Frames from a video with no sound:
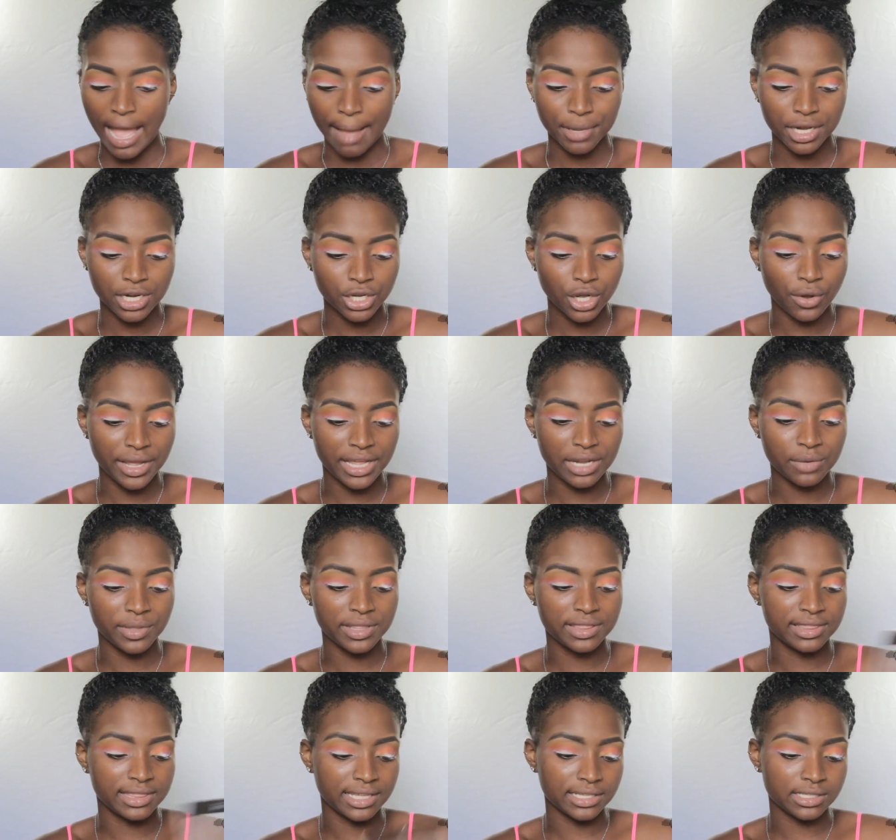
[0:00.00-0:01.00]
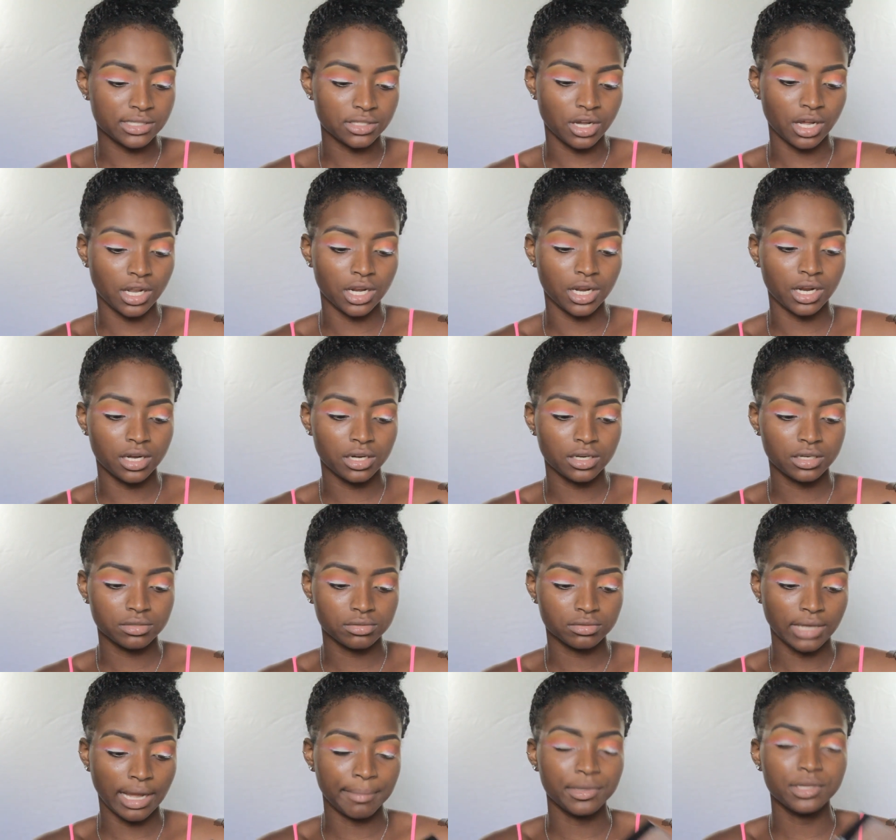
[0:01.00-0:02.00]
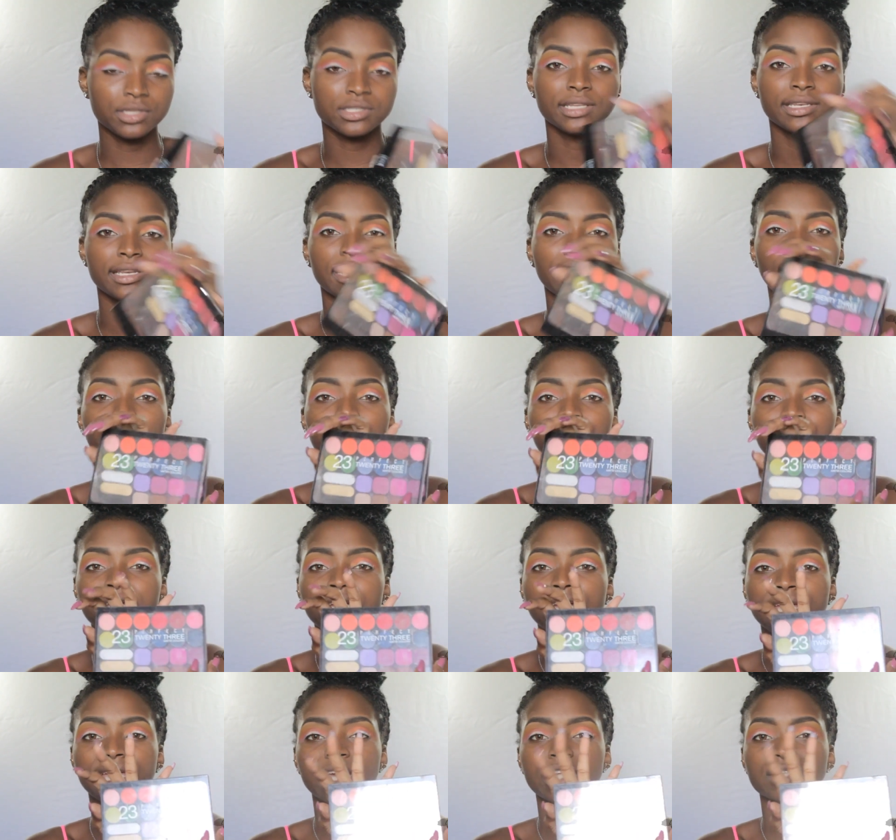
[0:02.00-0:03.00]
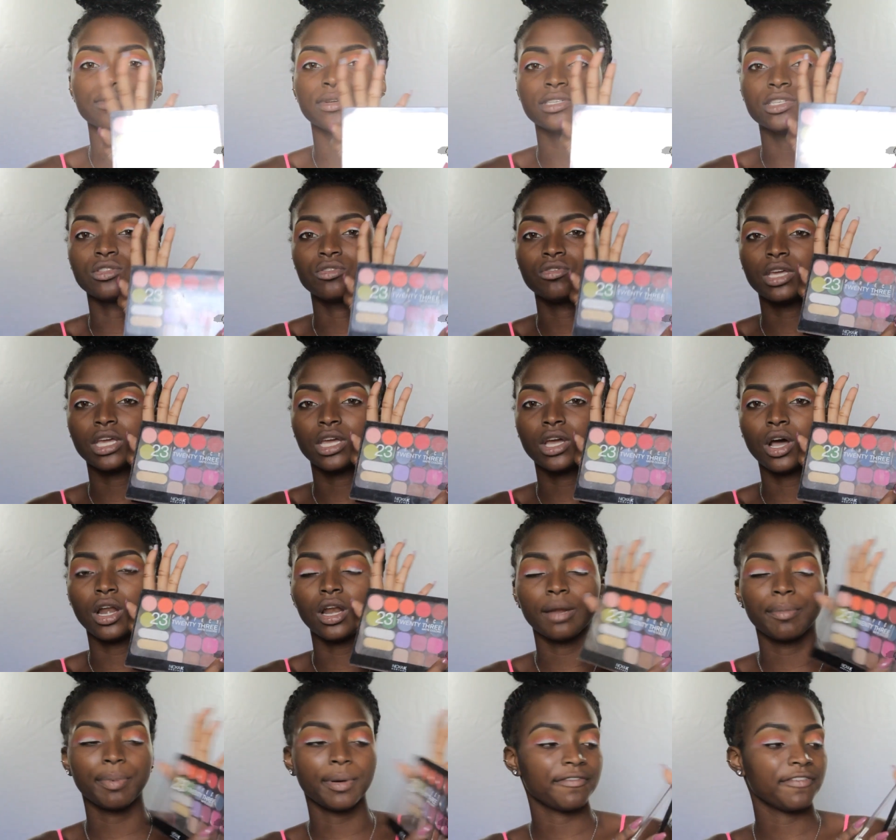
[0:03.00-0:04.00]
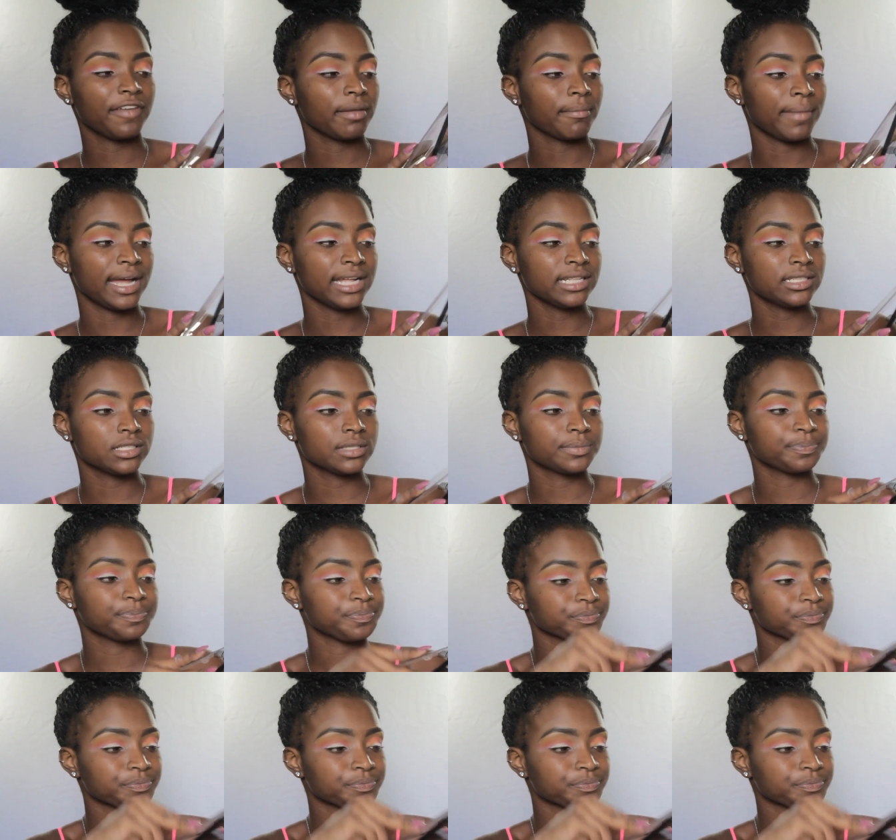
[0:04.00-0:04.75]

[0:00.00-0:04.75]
I'm gonna go in with this color. I'm using the Nicka K C23 Color Perfect Matte.